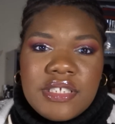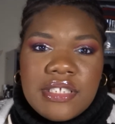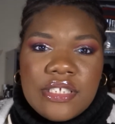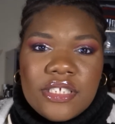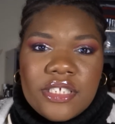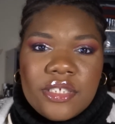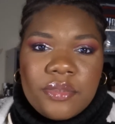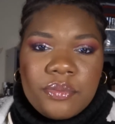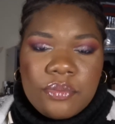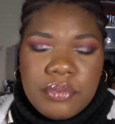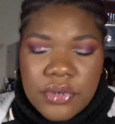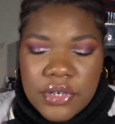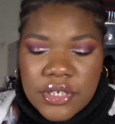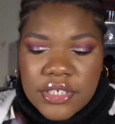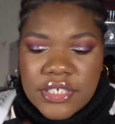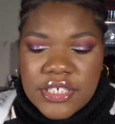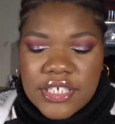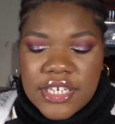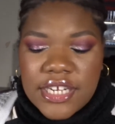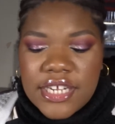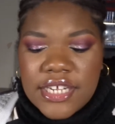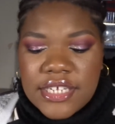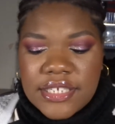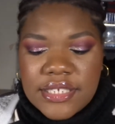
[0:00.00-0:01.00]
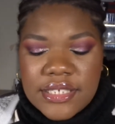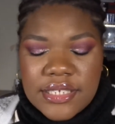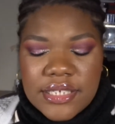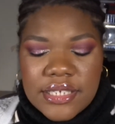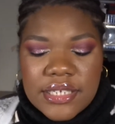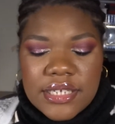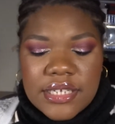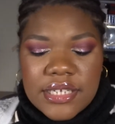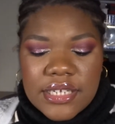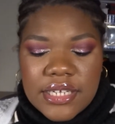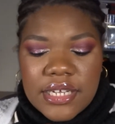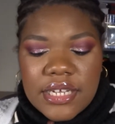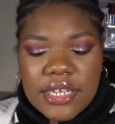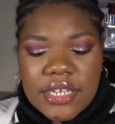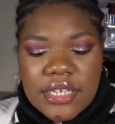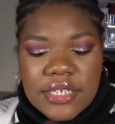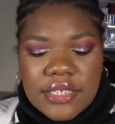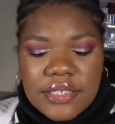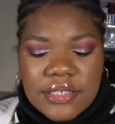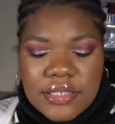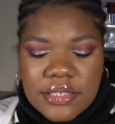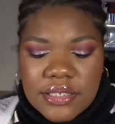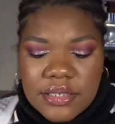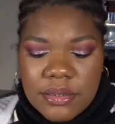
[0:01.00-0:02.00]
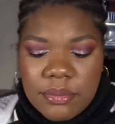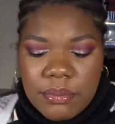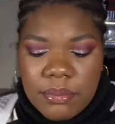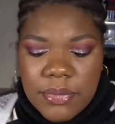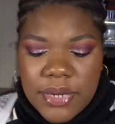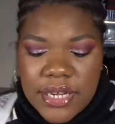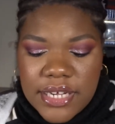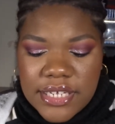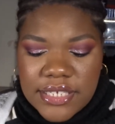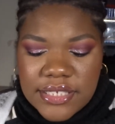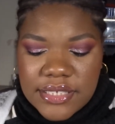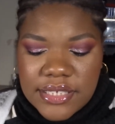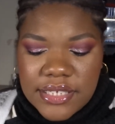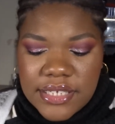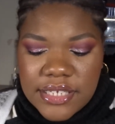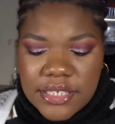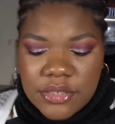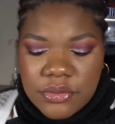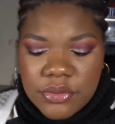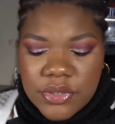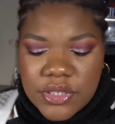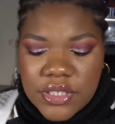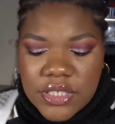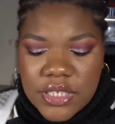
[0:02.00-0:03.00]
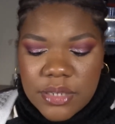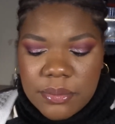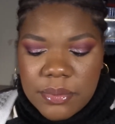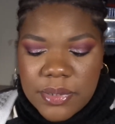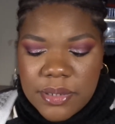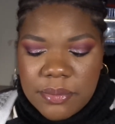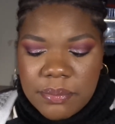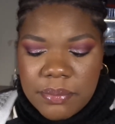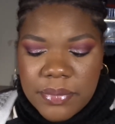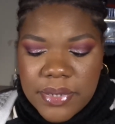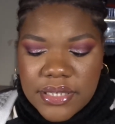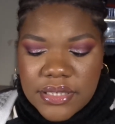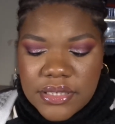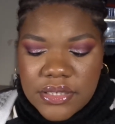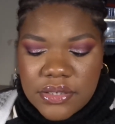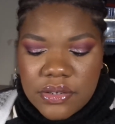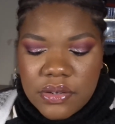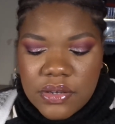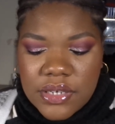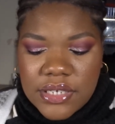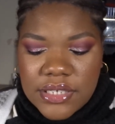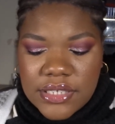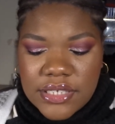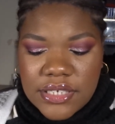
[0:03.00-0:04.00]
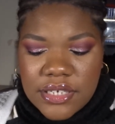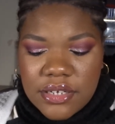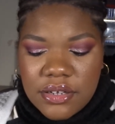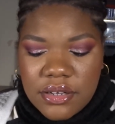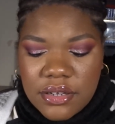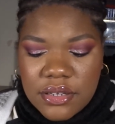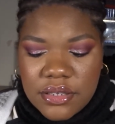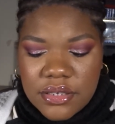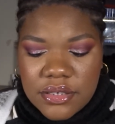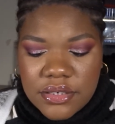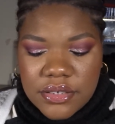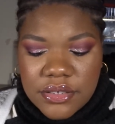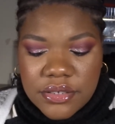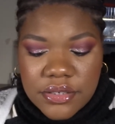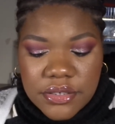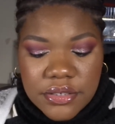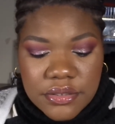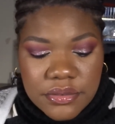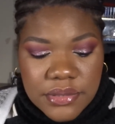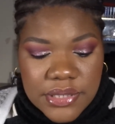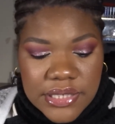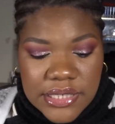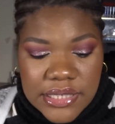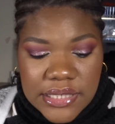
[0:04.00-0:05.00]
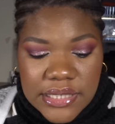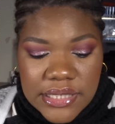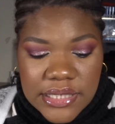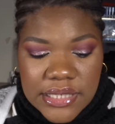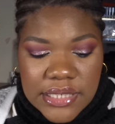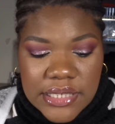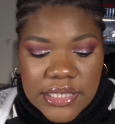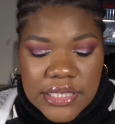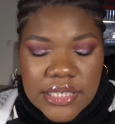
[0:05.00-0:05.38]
this project. It's my Sleek Twist Up Lip Pencil in the color Current.